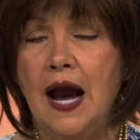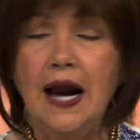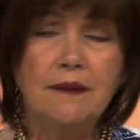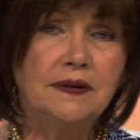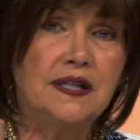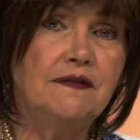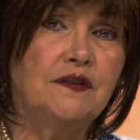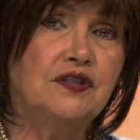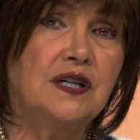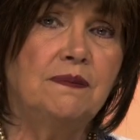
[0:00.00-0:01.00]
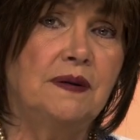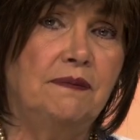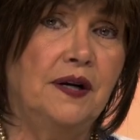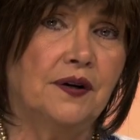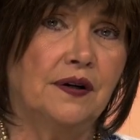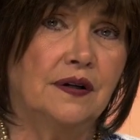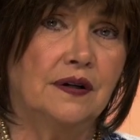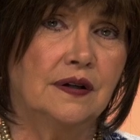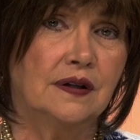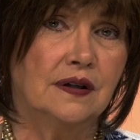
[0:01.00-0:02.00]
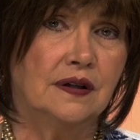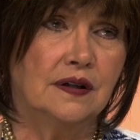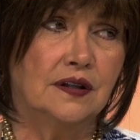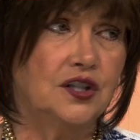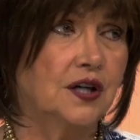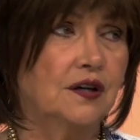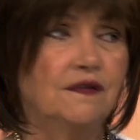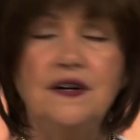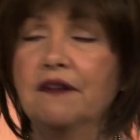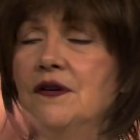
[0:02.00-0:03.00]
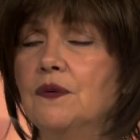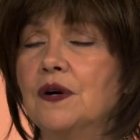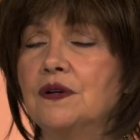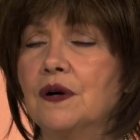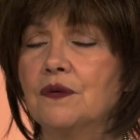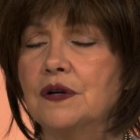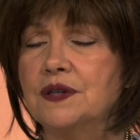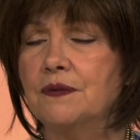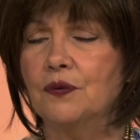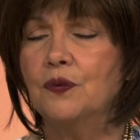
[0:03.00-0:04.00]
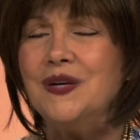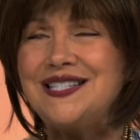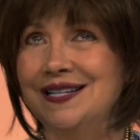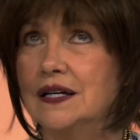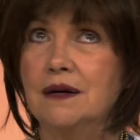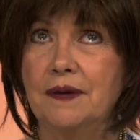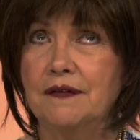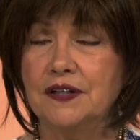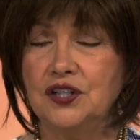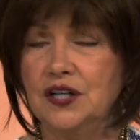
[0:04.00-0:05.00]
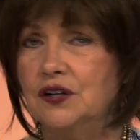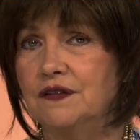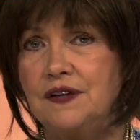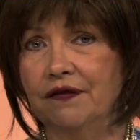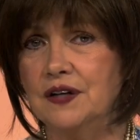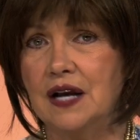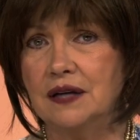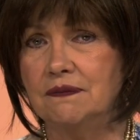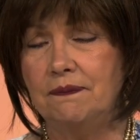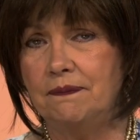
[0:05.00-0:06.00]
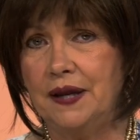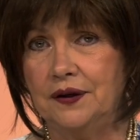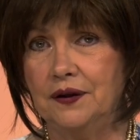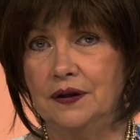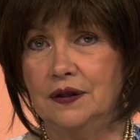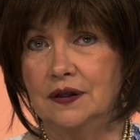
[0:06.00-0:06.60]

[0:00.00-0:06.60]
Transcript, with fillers: I believe if she had been bitter, she could have never ro- rose, risen above it. She could have never gotten better.